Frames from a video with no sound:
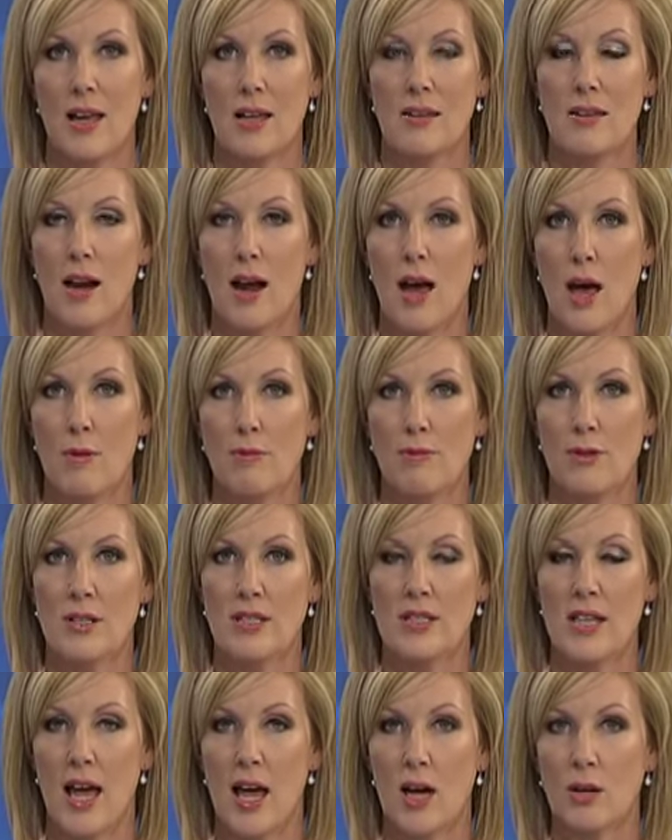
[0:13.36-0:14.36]
that are up for
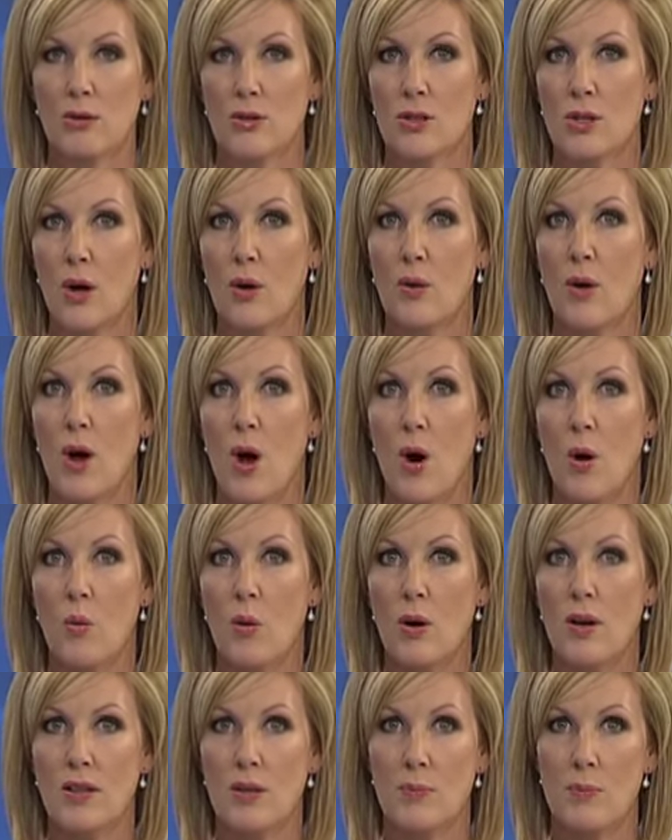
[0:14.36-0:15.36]
sale. So,
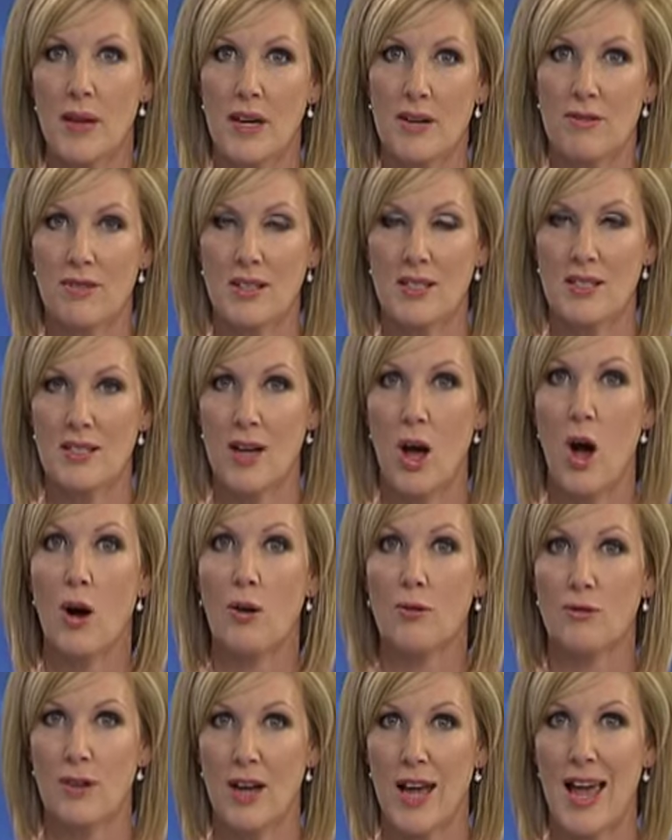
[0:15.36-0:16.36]
what are the benefits
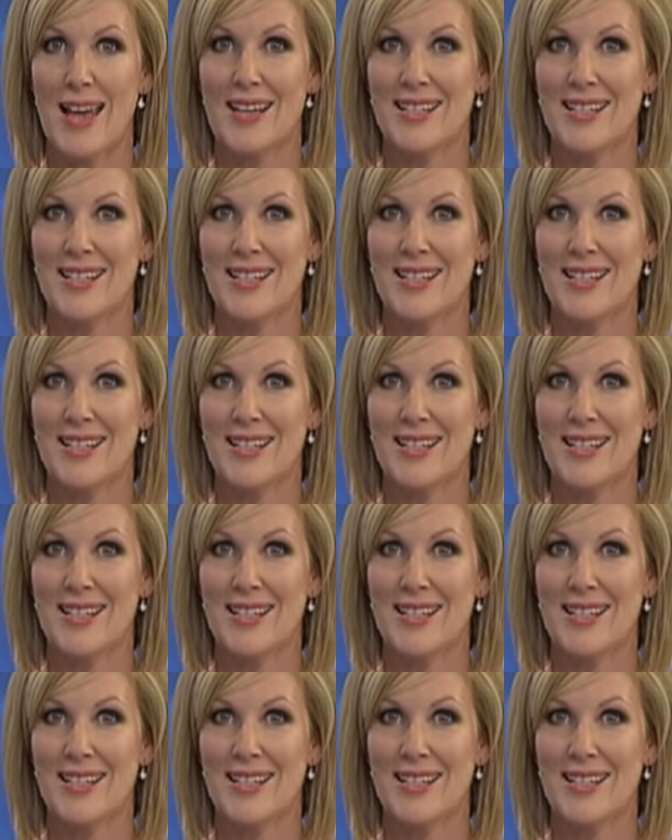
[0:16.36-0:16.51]
of